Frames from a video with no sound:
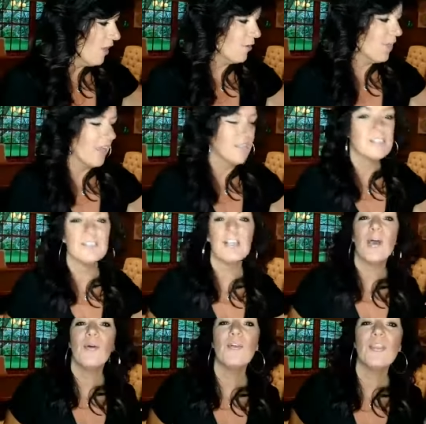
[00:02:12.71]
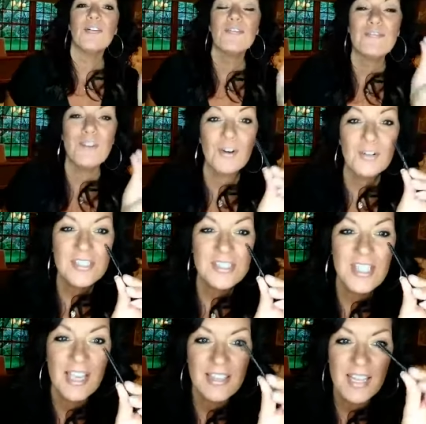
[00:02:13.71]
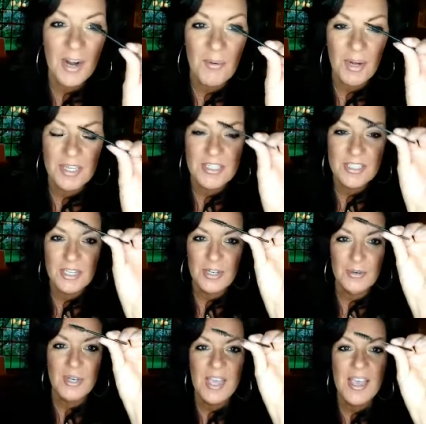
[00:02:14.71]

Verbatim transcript: Okay, so the first thing that I want to do